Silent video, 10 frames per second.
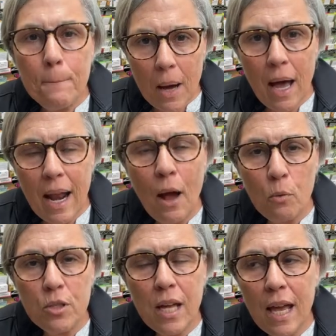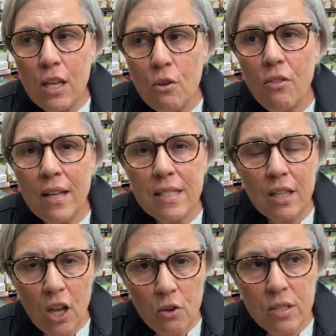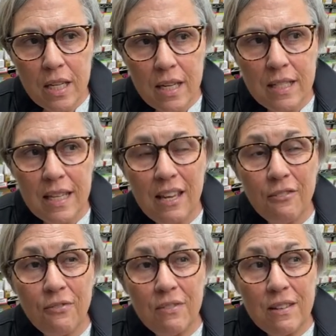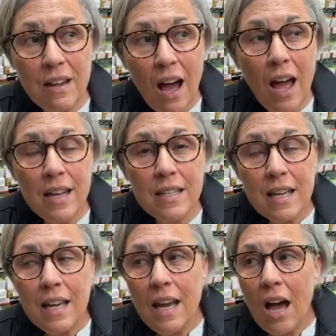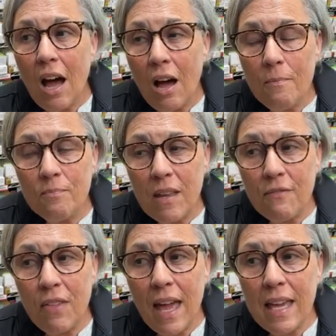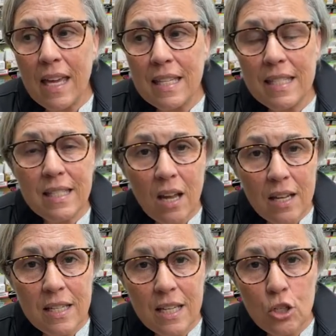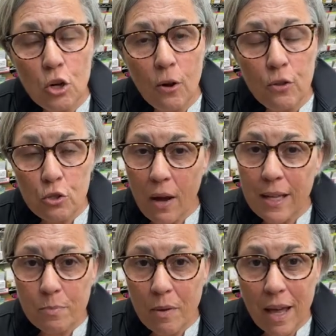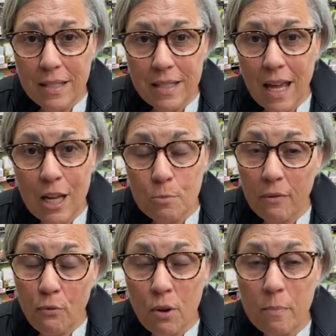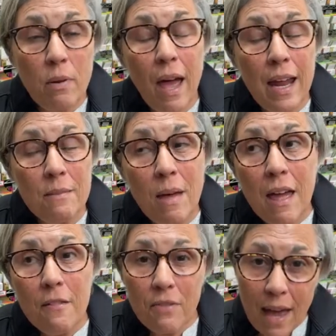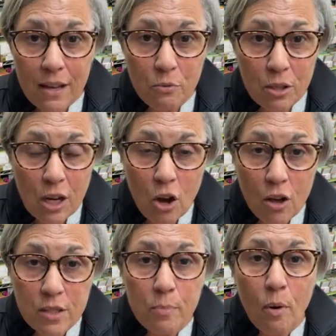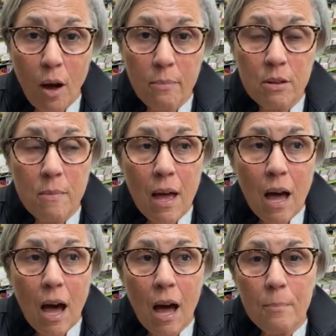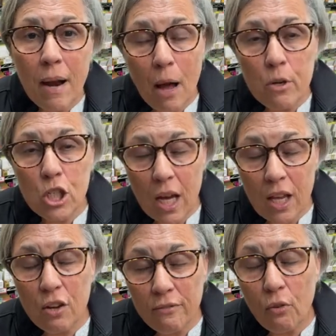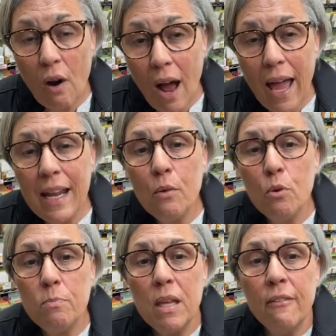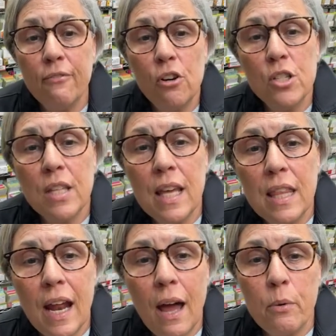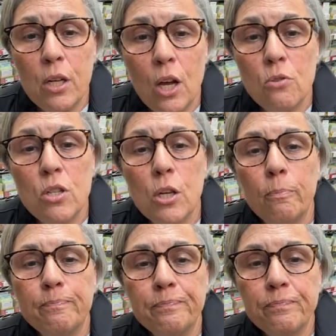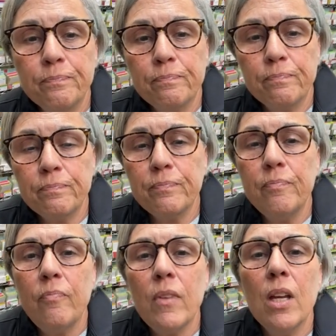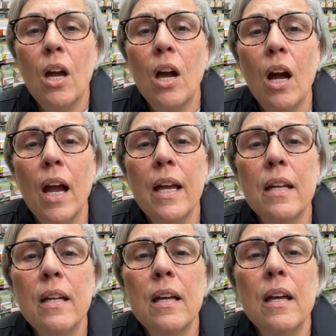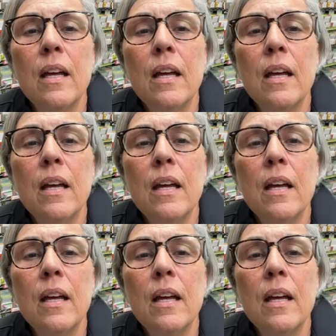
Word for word: But I will tell you that celosias, if not um, if they get stunted during the transplant stage before you plant them, that can really cause a problem. Um, but I would check your variety would be the first thing that I would go to. All right.